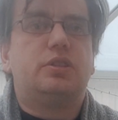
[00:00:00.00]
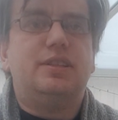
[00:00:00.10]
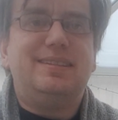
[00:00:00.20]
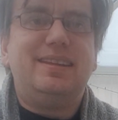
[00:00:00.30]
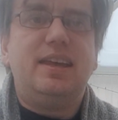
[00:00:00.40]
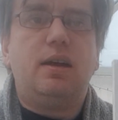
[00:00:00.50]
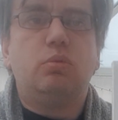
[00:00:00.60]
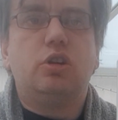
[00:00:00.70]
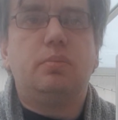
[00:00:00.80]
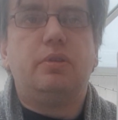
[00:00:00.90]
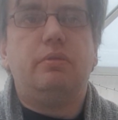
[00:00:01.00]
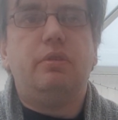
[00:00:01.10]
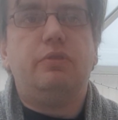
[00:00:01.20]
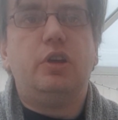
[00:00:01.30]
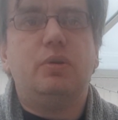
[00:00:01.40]
Today I'm going to be
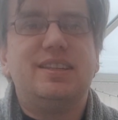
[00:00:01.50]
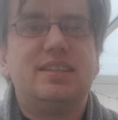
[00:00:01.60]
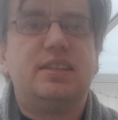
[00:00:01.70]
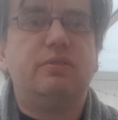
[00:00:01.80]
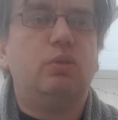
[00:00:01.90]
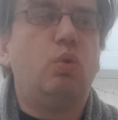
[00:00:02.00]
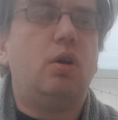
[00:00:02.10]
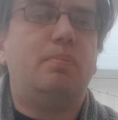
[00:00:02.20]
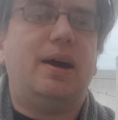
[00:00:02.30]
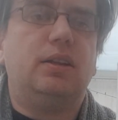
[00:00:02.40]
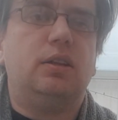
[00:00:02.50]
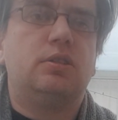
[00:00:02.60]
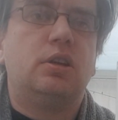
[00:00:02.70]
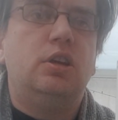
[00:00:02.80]
reviewing Civil War Battles,